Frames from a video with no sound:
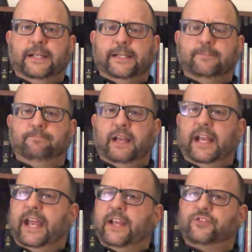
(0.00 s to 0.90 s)

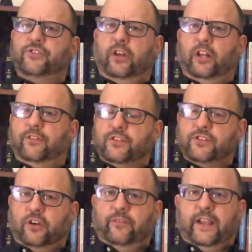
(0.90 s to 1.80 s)
I asked y'all on the
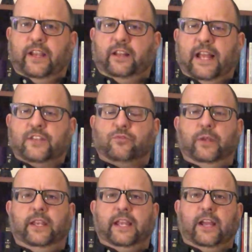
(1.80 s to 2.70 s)
survey last
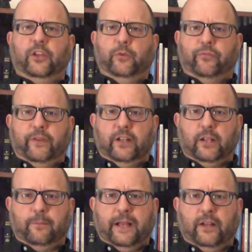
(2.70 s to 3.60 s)
week how you would
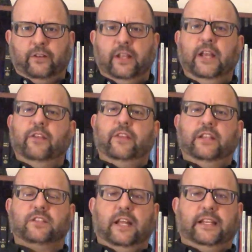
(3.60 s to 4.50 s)
feel about
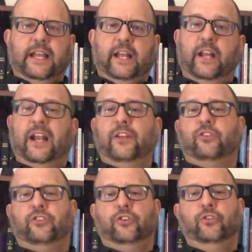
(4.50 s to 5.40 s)
things like that, and I
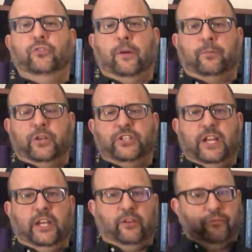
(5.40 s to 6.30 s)
do
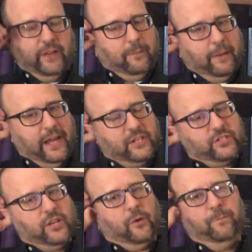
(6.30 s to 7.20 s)
appreciate your feedback.
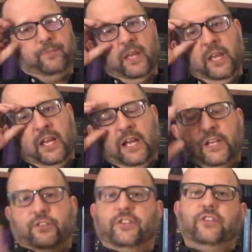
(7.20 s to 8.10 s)
So
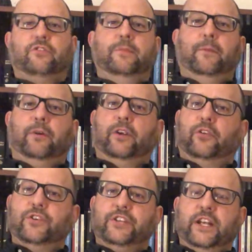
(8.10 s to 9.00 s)
just remember,
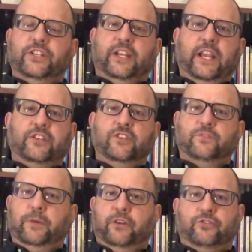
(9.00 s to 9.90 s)
Christian education,
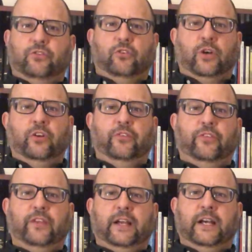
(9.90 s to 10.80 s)
spiritual
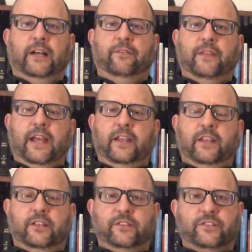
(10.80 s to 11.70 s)
growth,
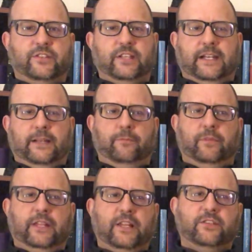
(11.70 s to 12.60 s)

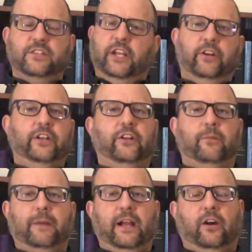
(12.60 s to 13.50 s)
that's near and dear
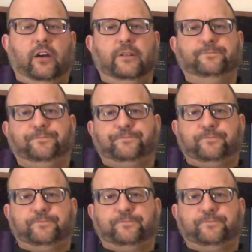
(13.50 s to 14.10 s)
to my heart.